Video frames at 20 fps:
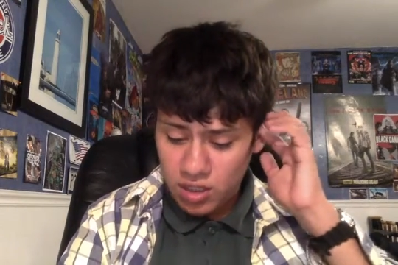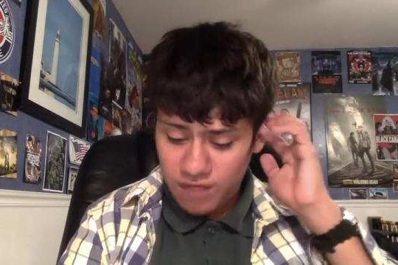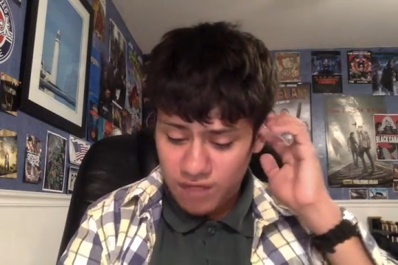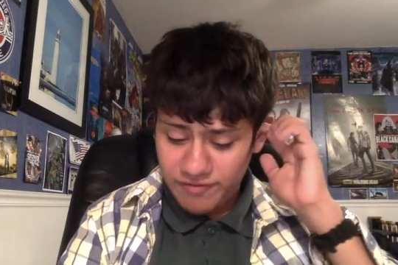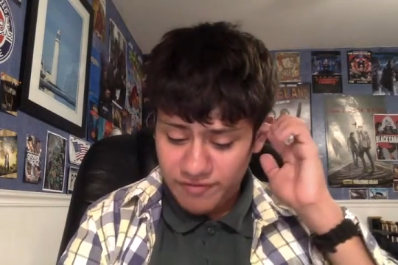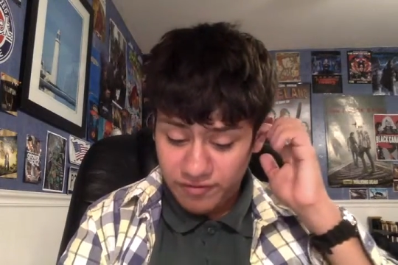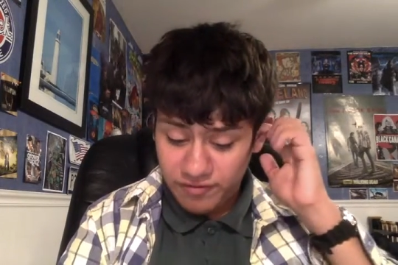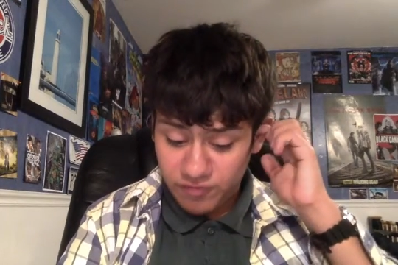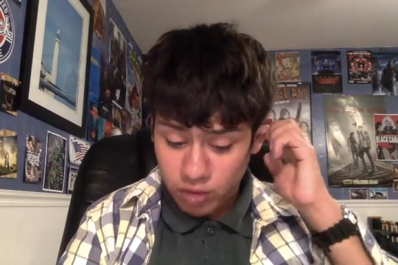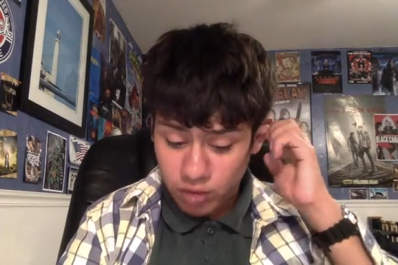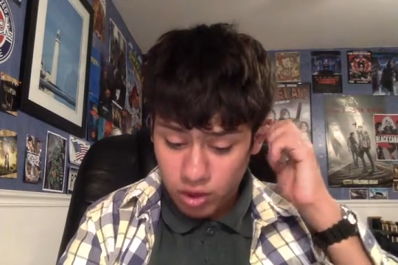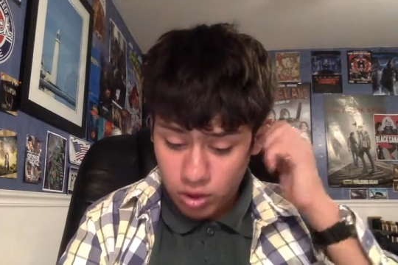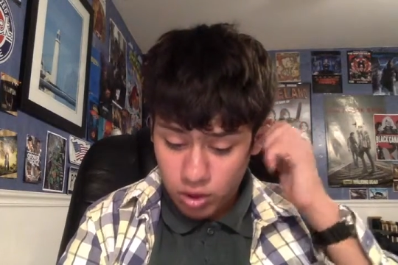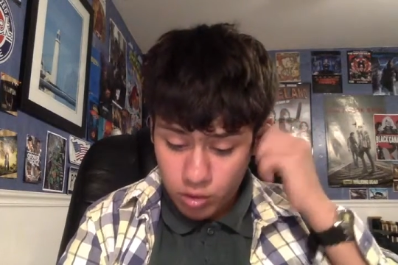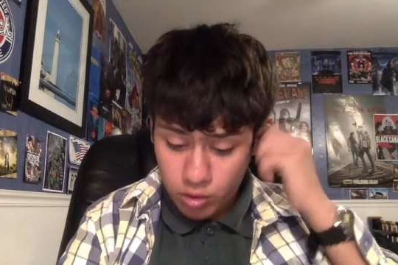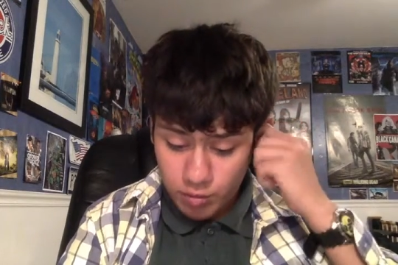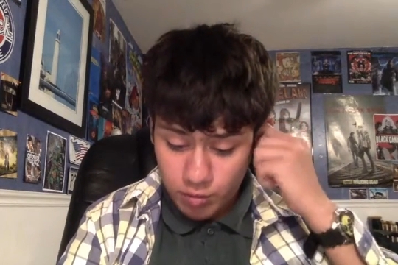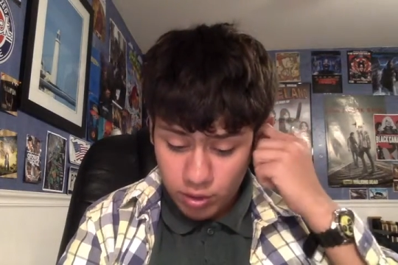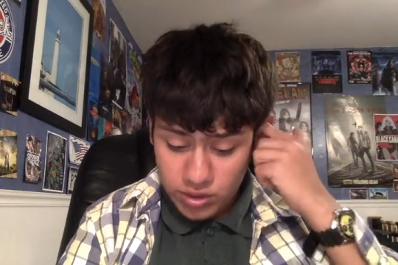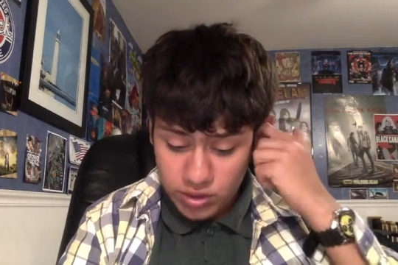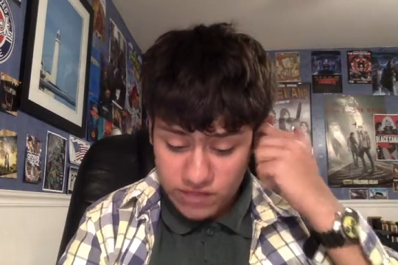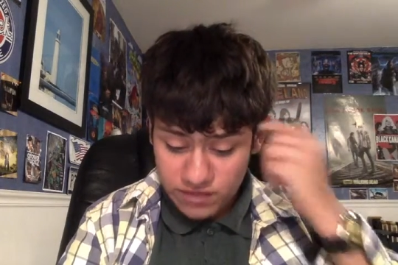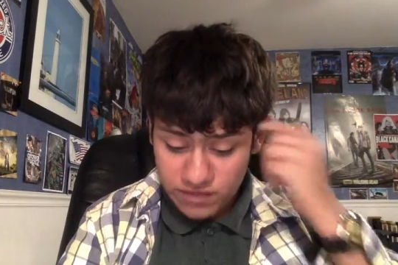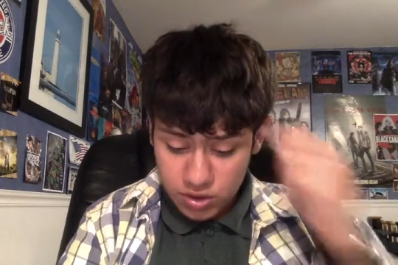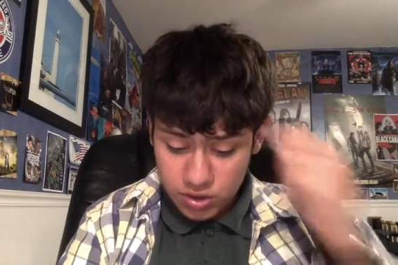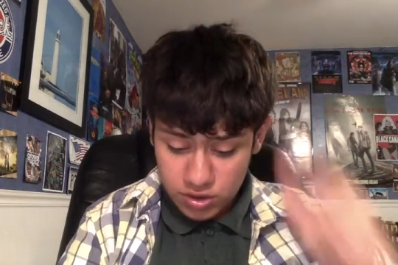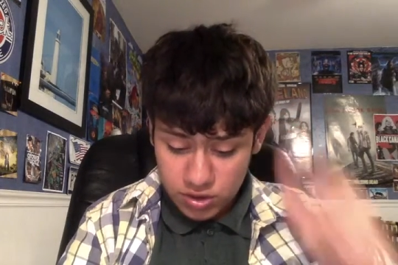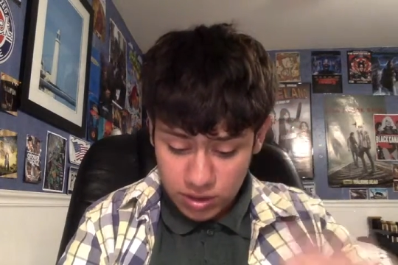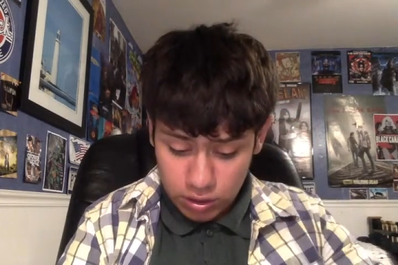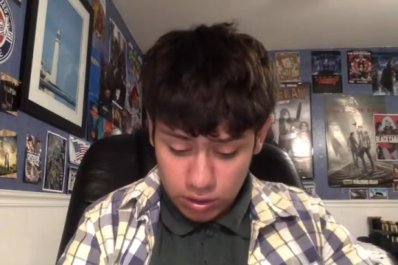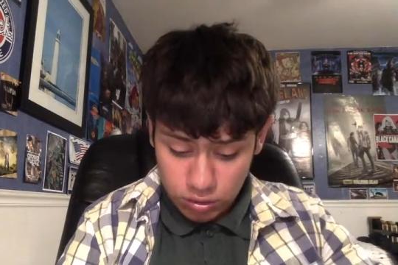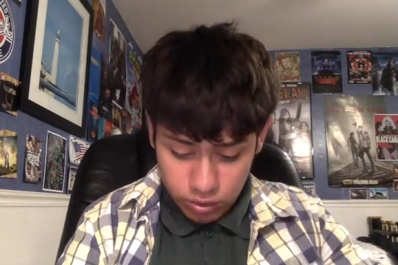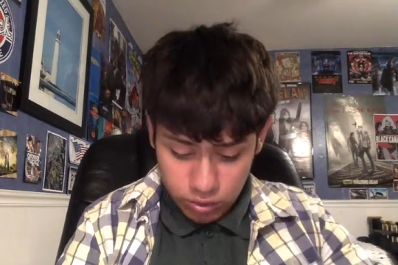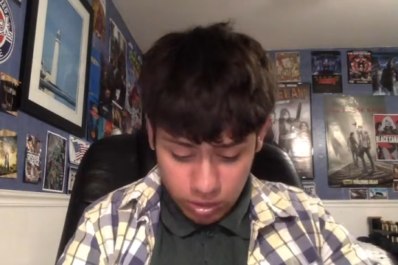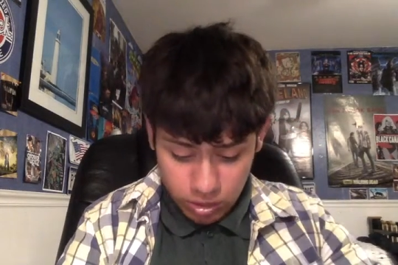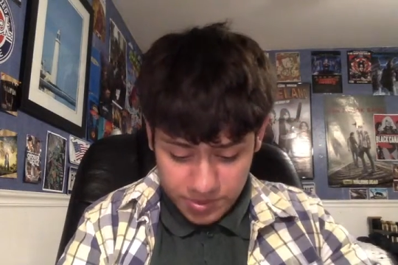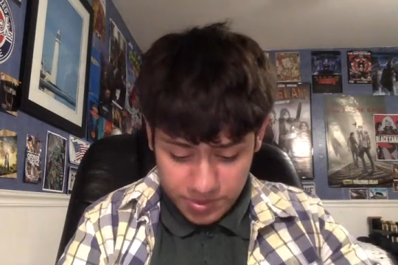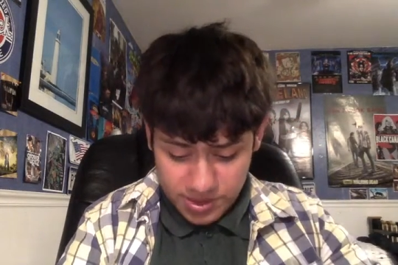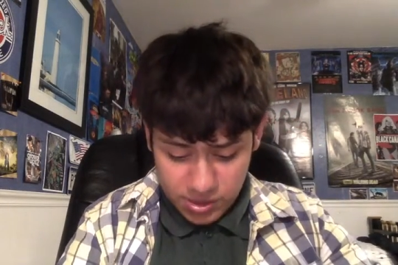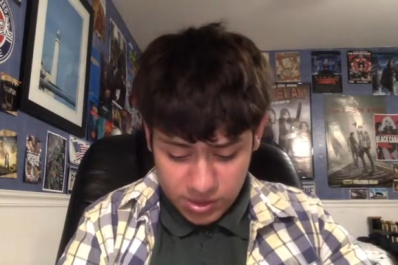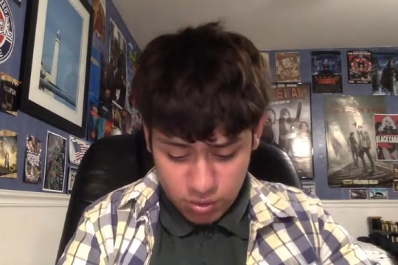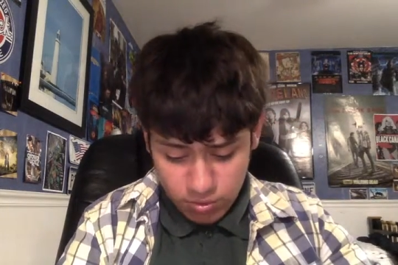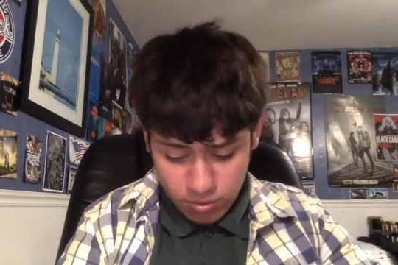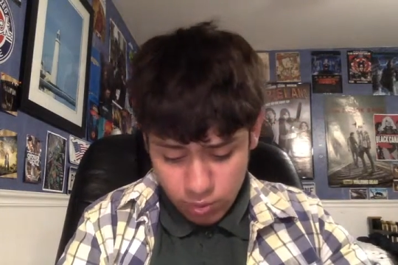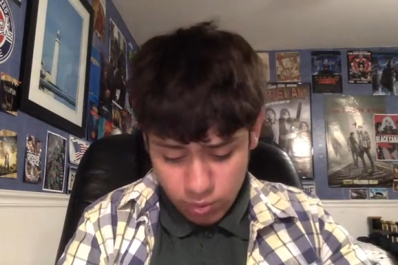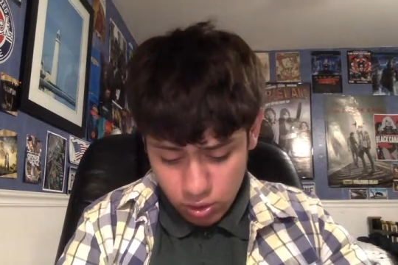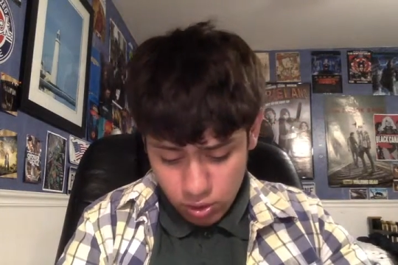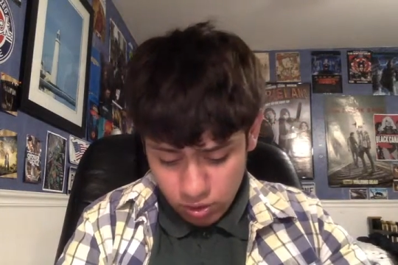For Vertigo, bonus features include Obsessed with